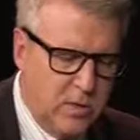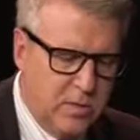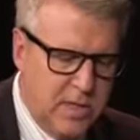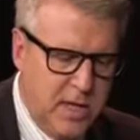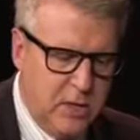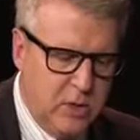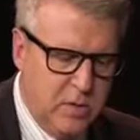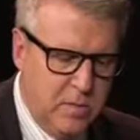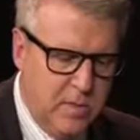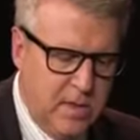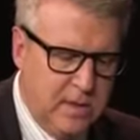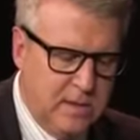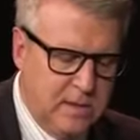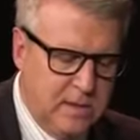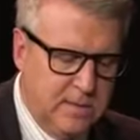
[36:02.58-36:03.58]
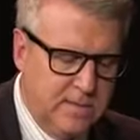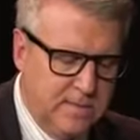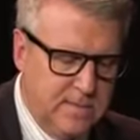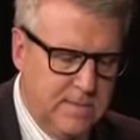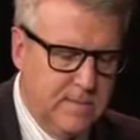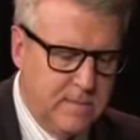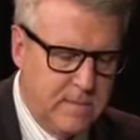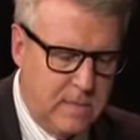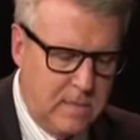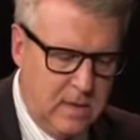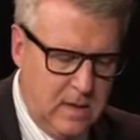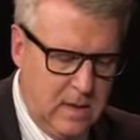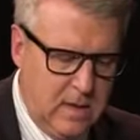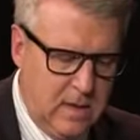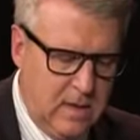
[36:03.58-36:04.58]
quotation, but it
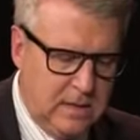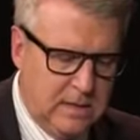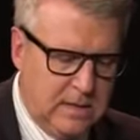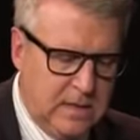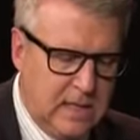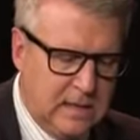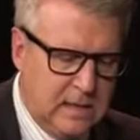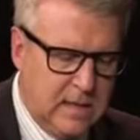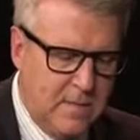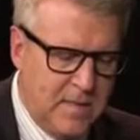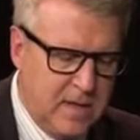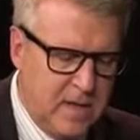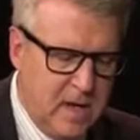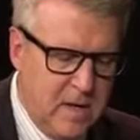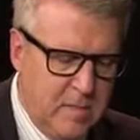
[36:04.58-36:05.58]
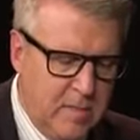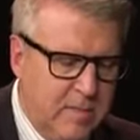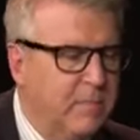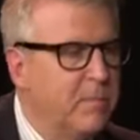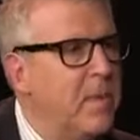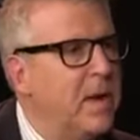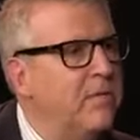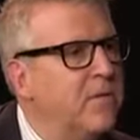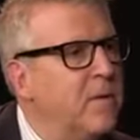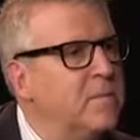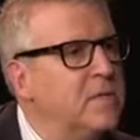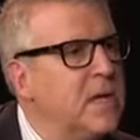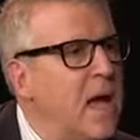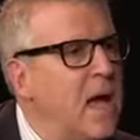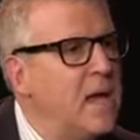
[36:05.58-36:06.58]
sets something up. But from
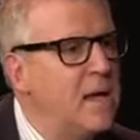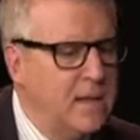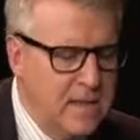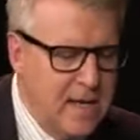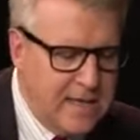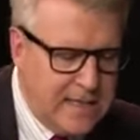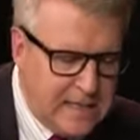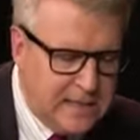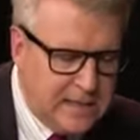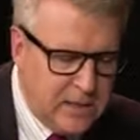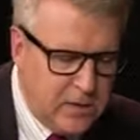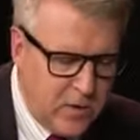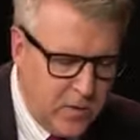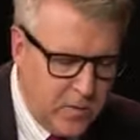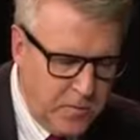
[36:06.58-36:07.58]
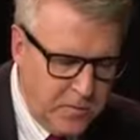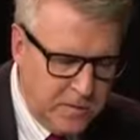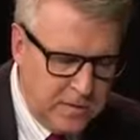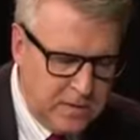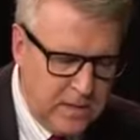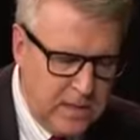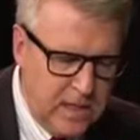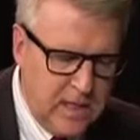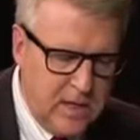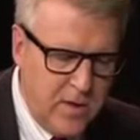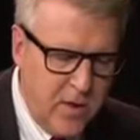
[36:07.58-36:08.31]
Ta-Nehisi Coates in